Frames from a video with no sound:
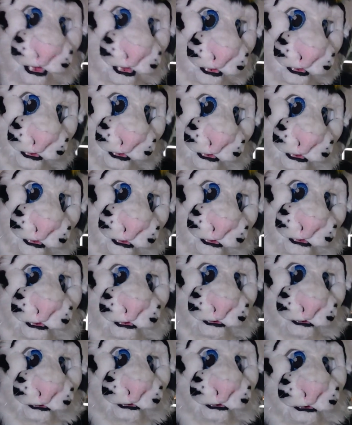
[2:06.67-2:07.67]

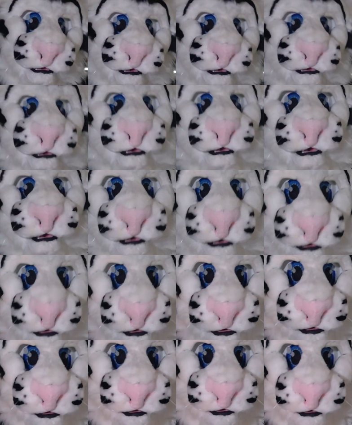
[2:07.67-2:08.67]
Furry
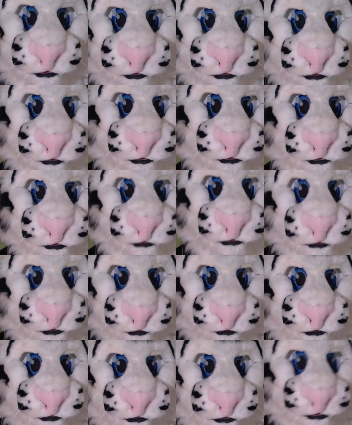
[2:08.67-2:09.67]
Culinary Arts
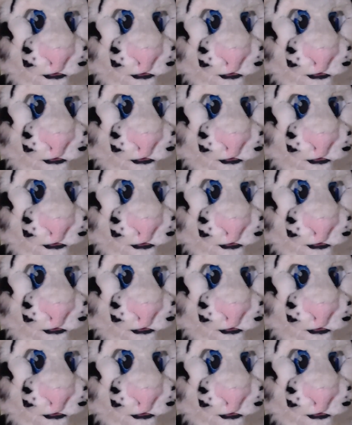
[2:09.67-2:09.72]
Institute